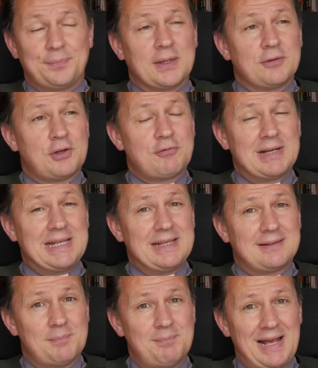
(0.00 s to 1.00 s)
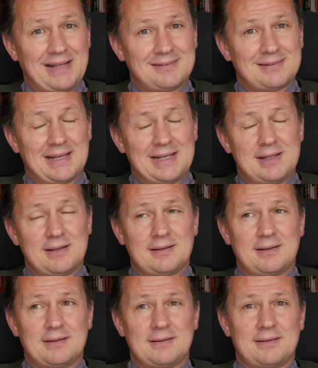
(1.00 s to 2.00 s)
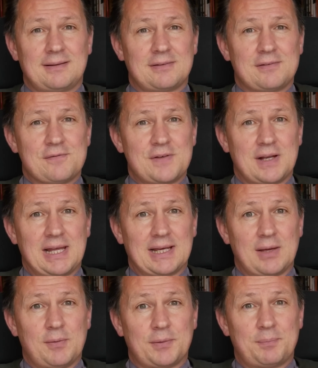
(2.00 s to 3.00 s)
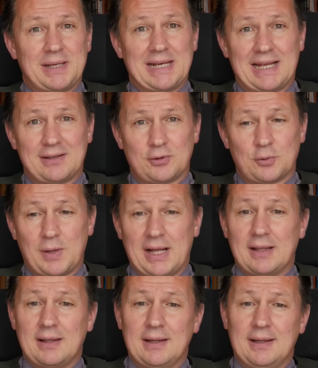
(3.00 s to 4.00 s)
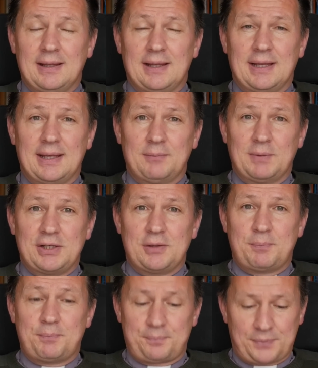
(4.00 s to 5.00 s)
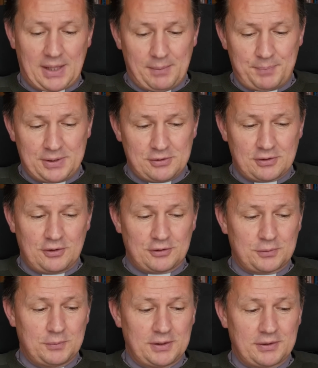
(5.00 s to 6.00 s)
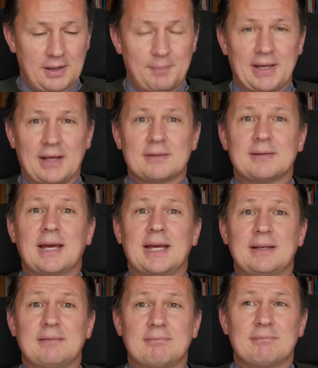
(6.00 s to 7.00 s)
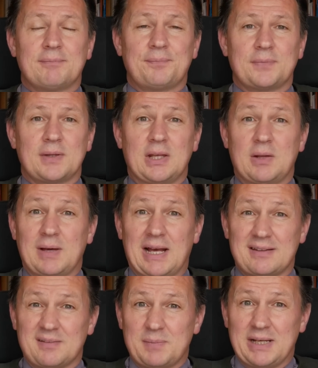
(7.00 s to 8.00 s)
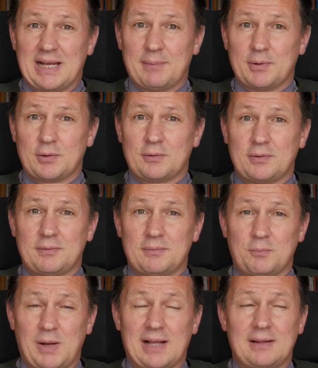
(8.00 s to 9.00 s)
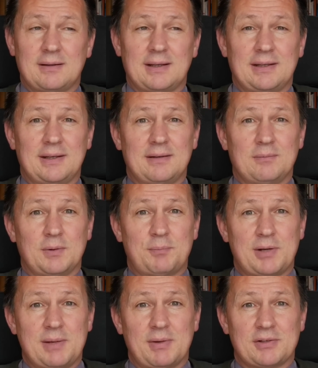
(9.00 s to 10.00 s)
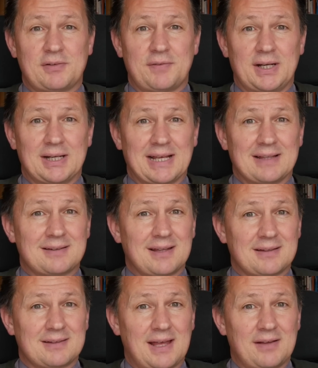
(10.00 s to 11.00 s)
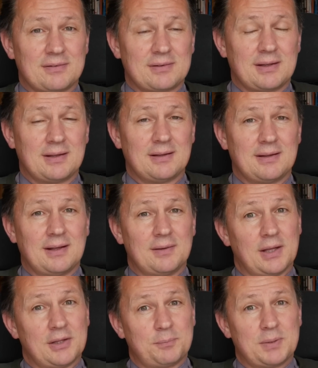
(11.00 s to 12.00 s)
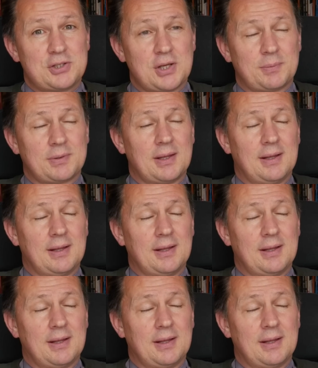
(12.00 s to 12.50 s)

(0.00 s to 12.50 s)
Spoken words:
So it really is a mess, and it doesn't feel like it was being handled well. And when you get Bishop Cotsworth coming out saying, it hasn't been handled well, and we're pretty much divided against ourselves as bishops,